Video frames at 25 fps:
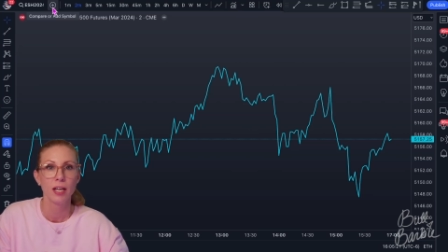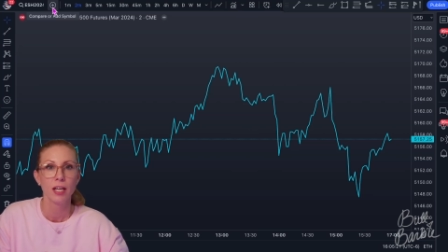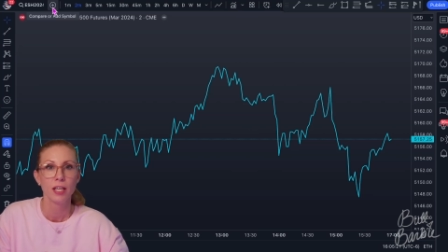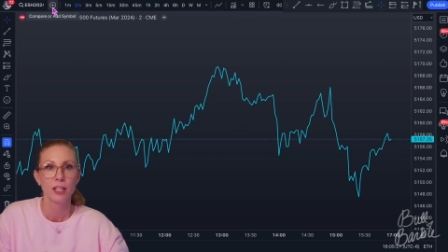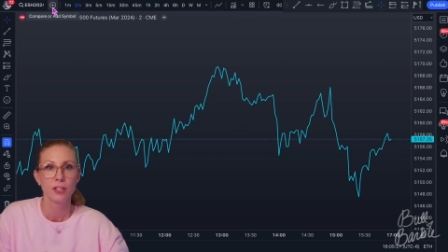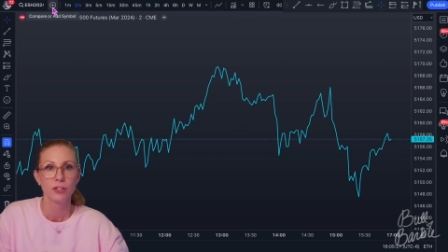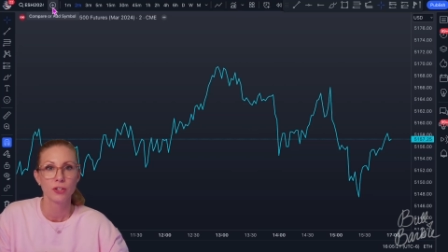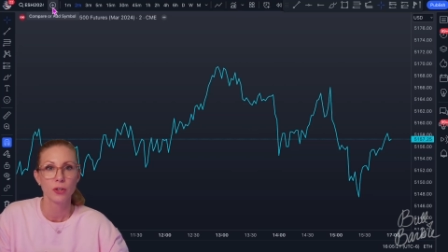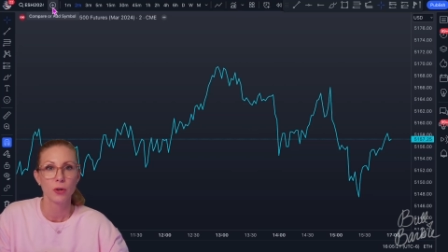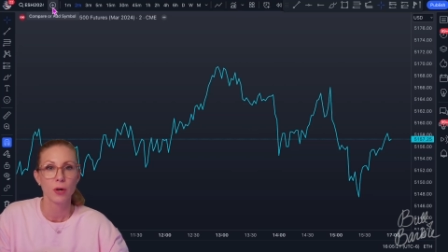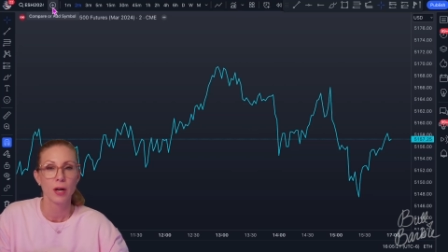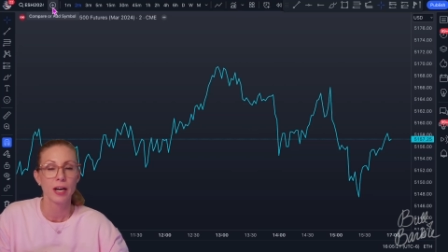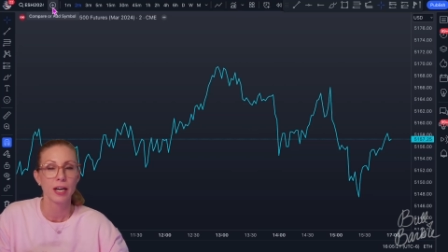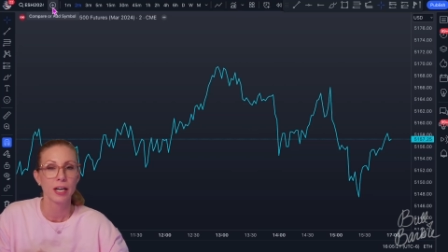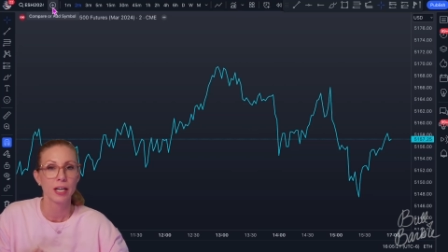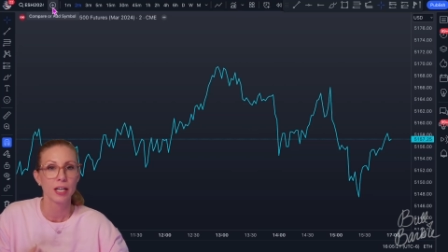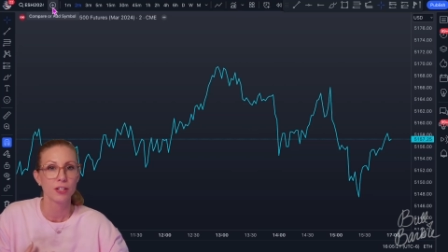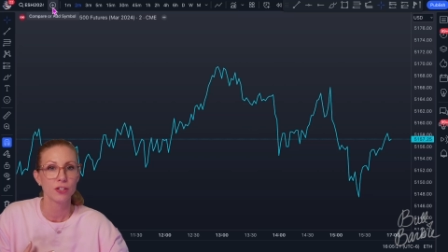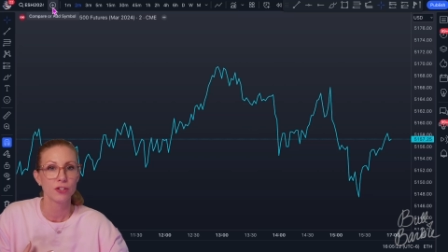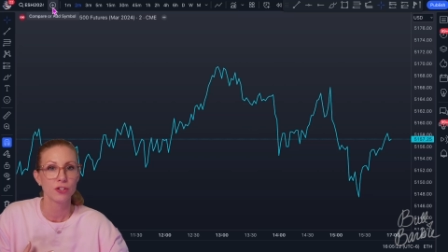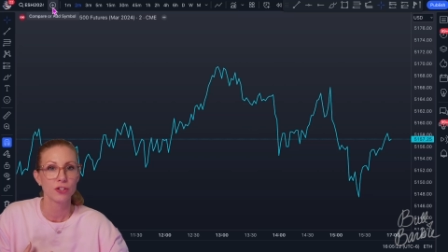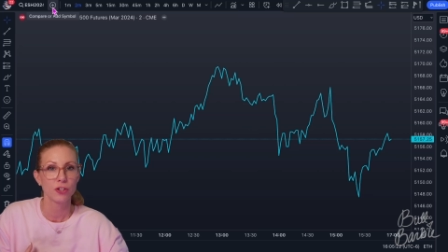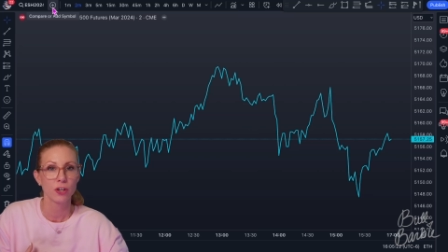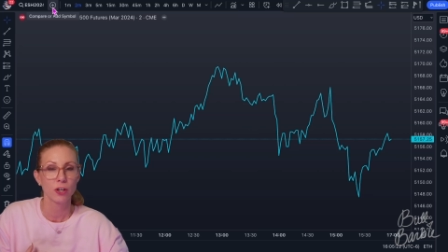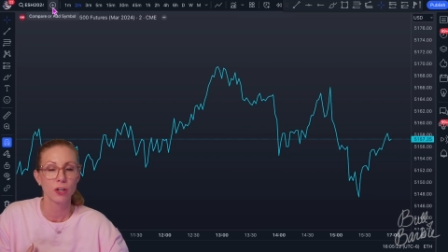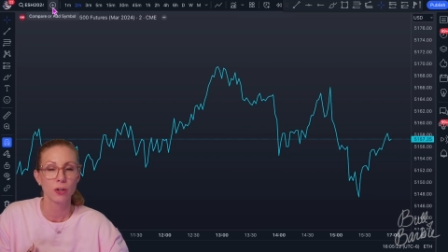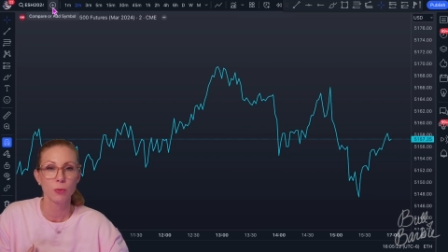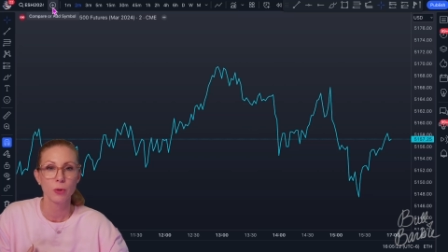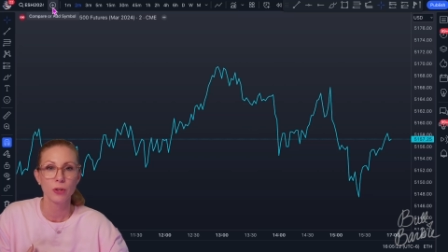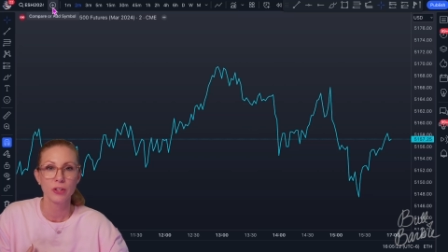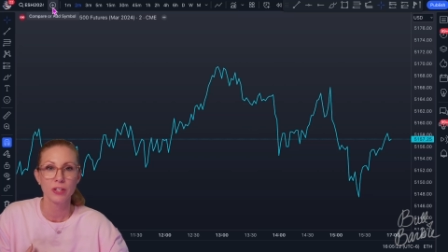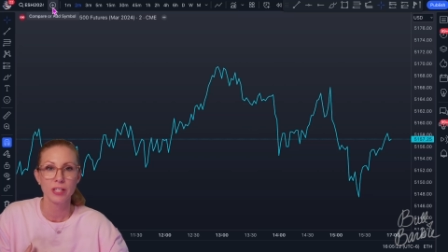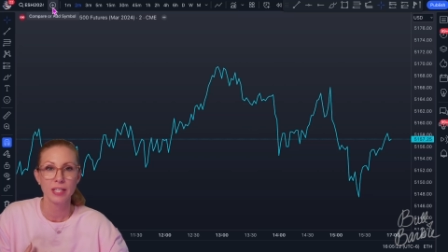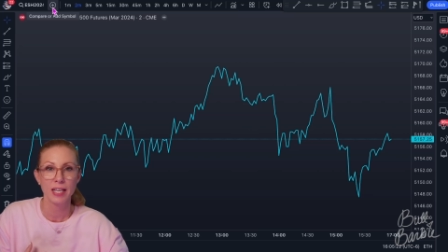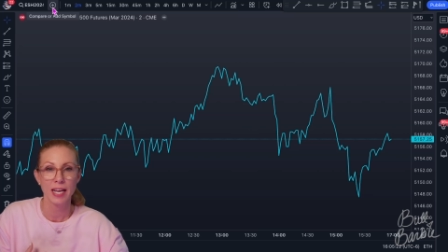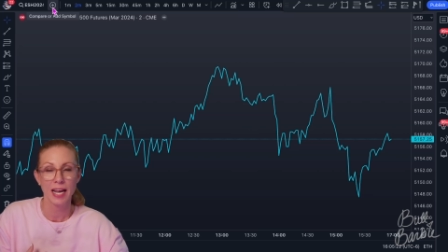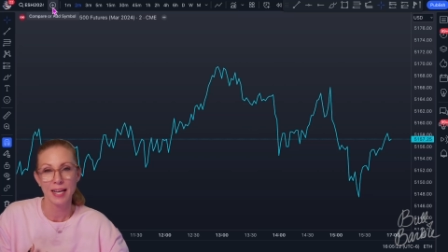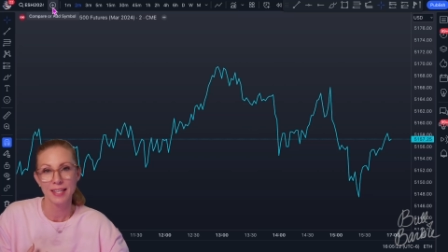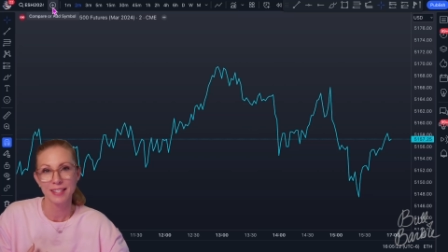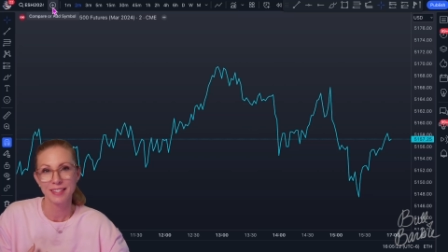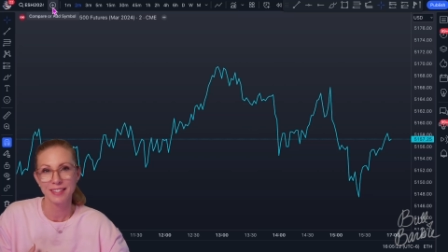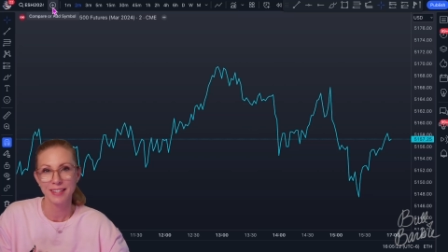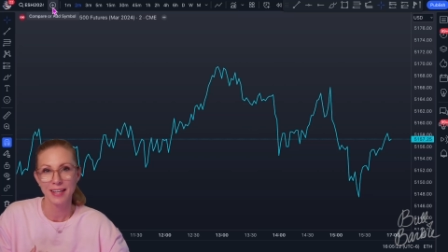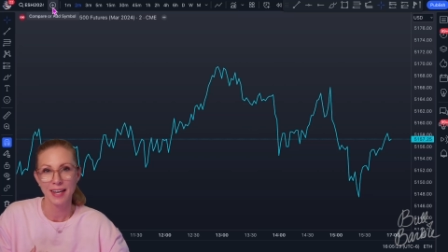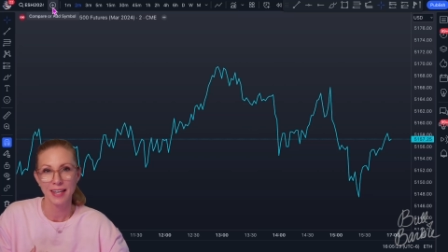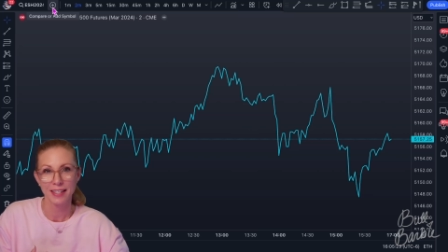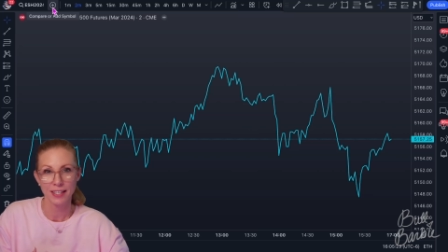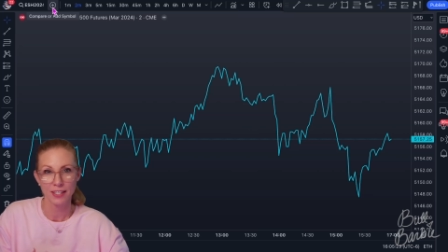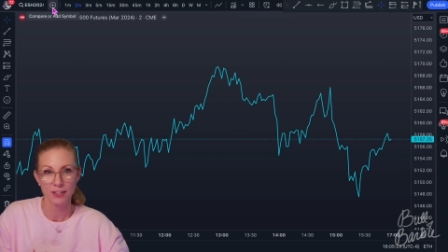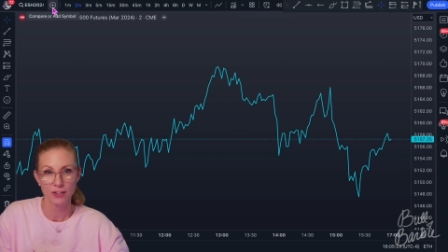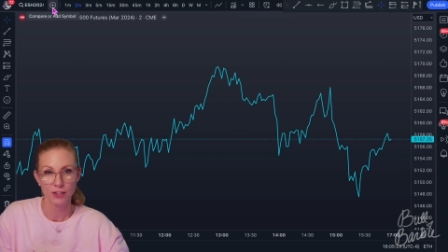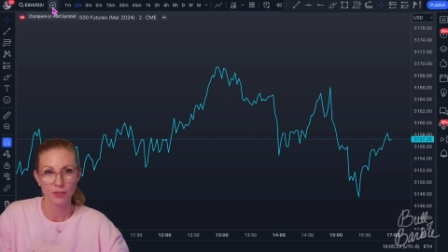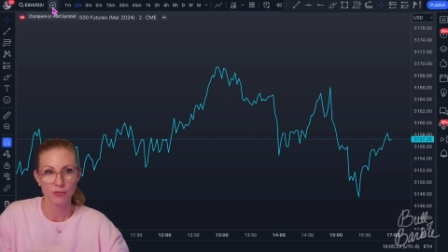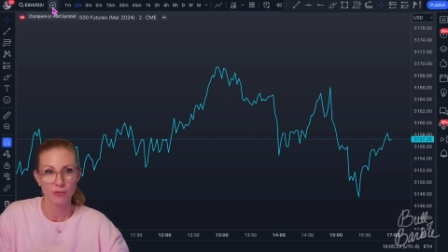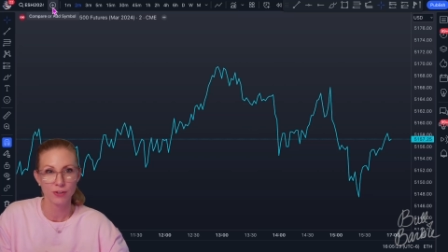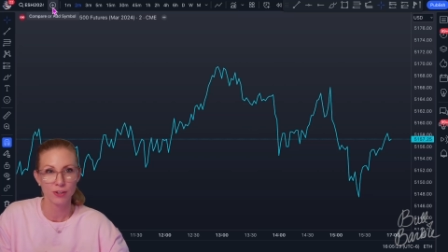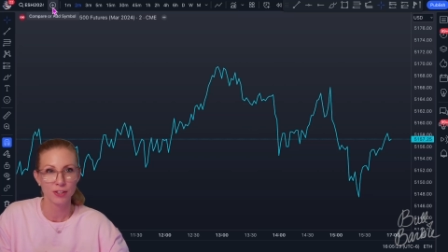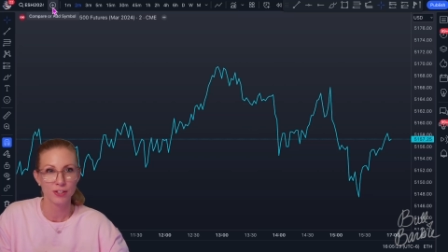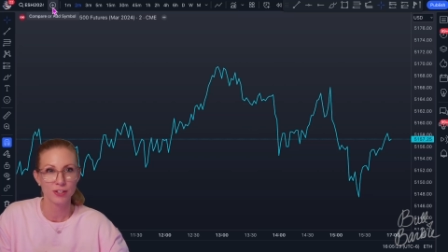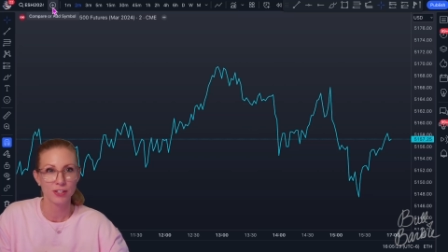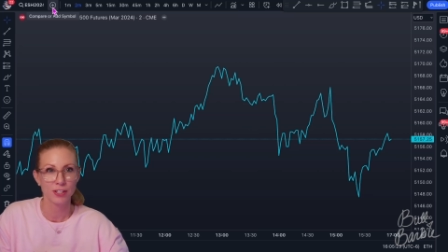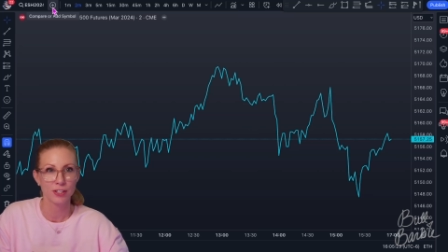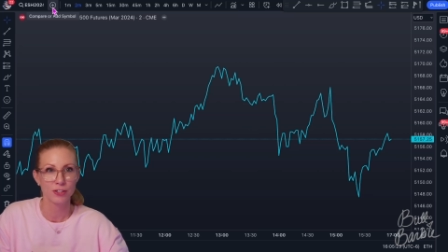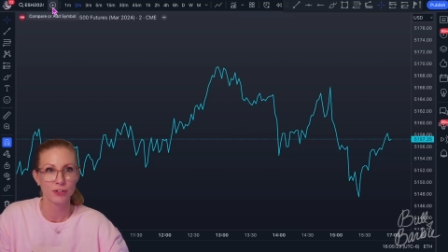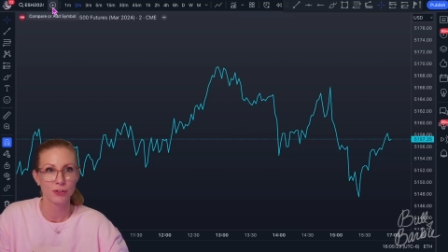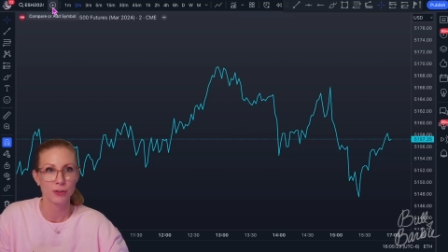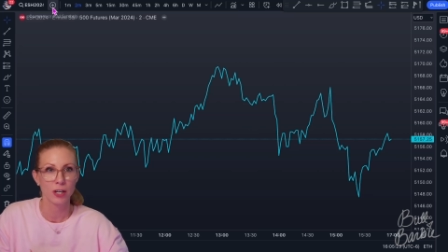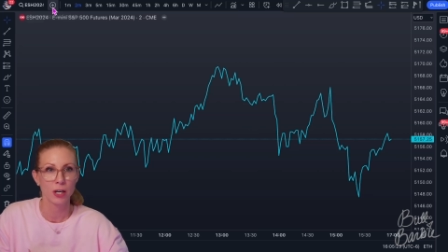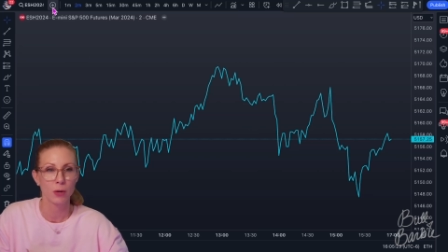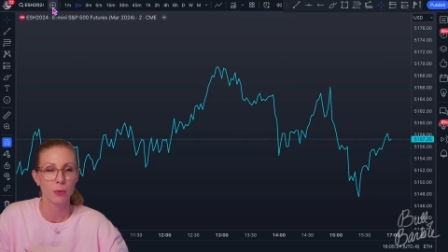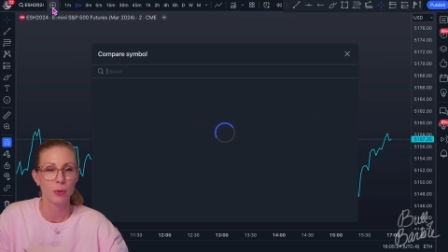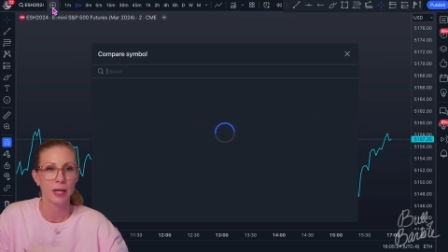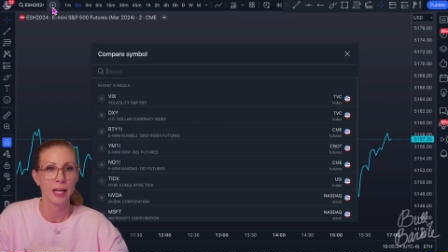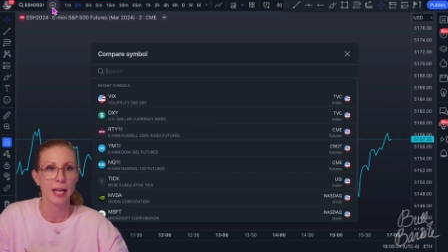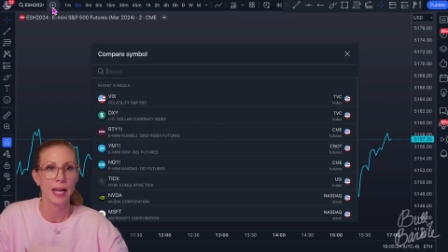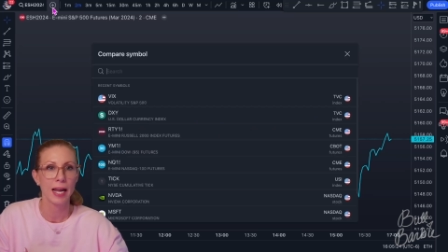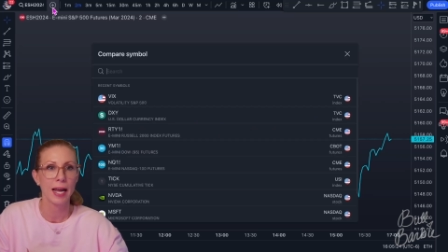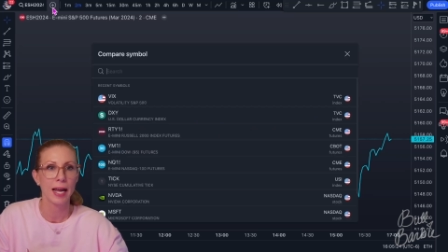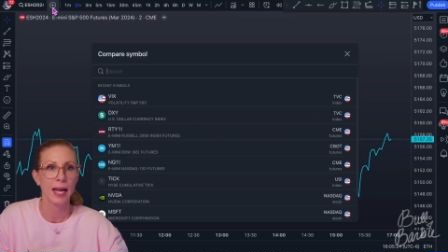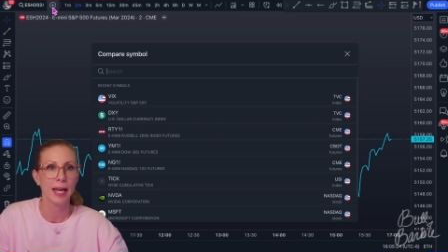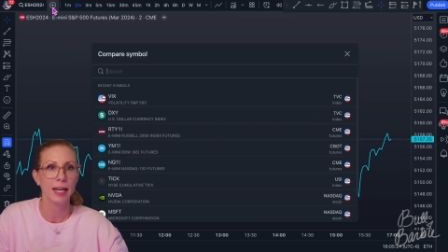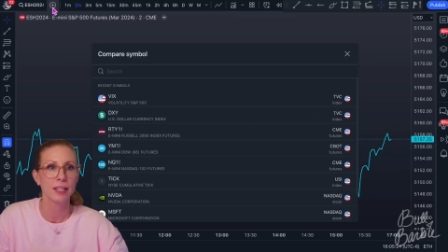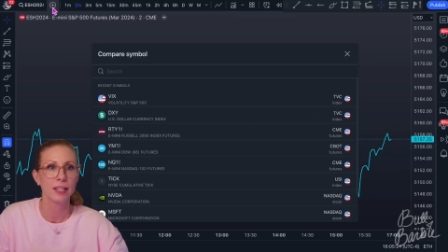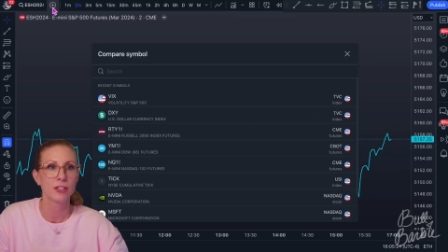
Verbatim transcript: So I'm going to start with NASDAQ. That's the first sister I want to add.